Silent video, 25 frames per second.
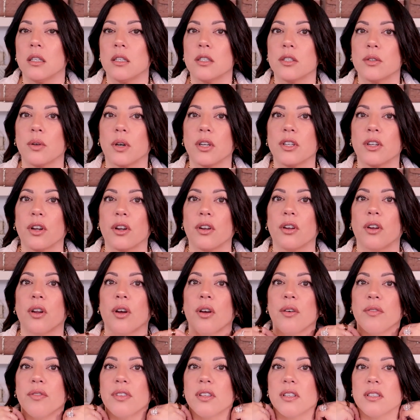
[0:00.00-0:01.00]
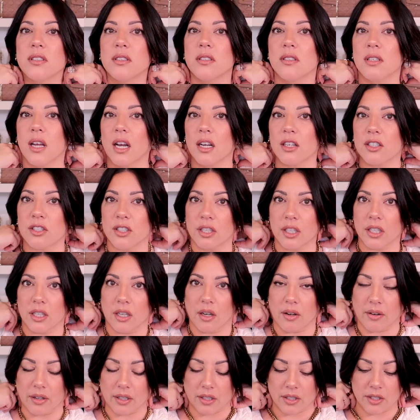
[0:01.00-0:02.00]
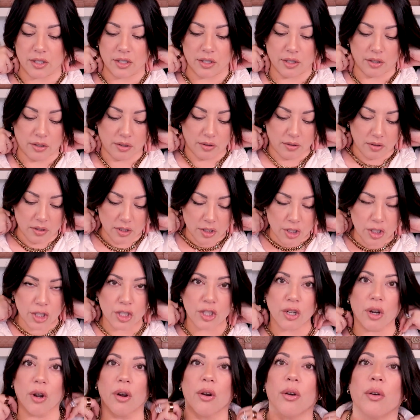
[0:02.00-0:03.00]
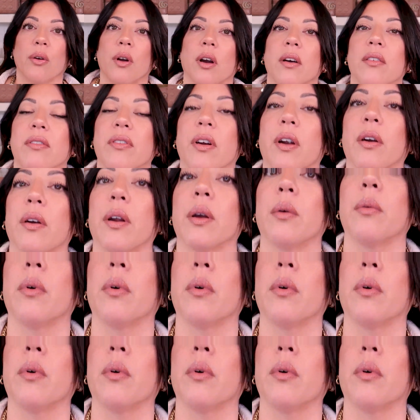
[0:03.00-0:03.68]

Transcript: so I don't know if this is actually going to show very